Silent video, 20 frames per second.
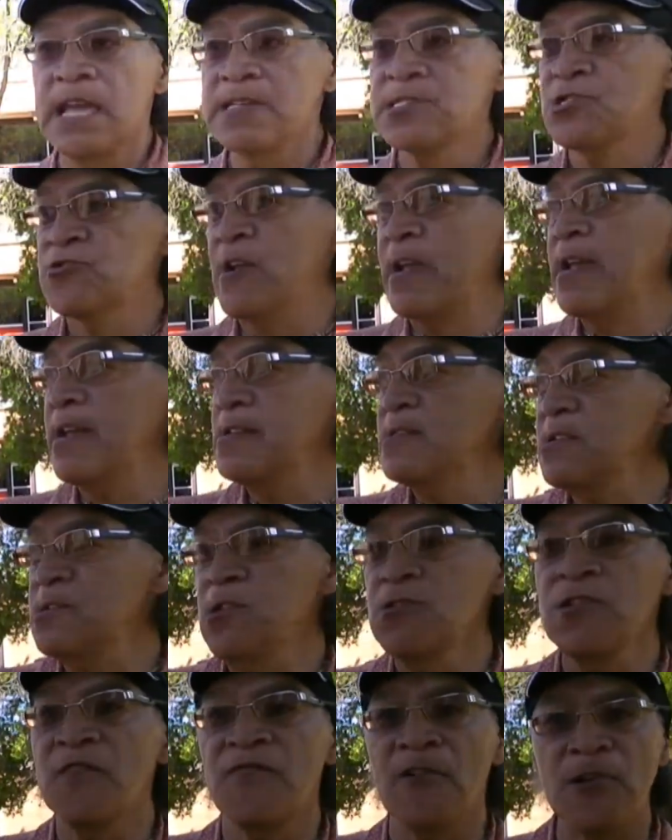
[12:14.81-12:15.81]
trained, the
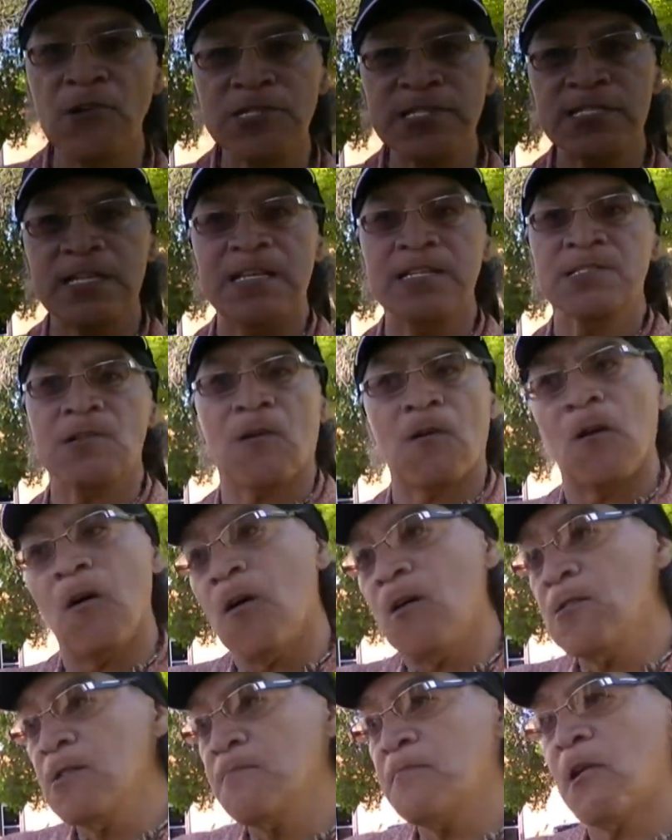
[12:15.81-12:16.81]
universities are
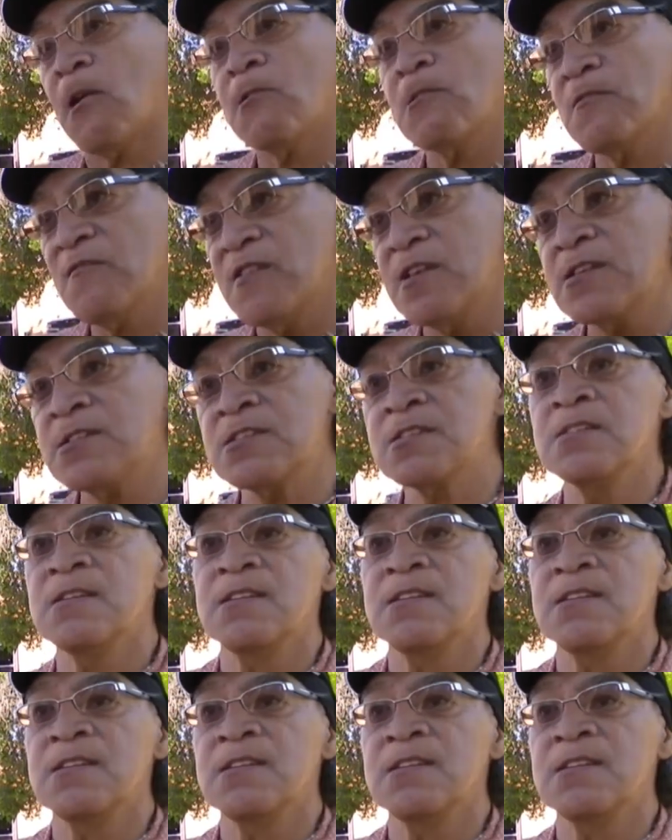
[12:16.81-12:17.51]
all a part of this,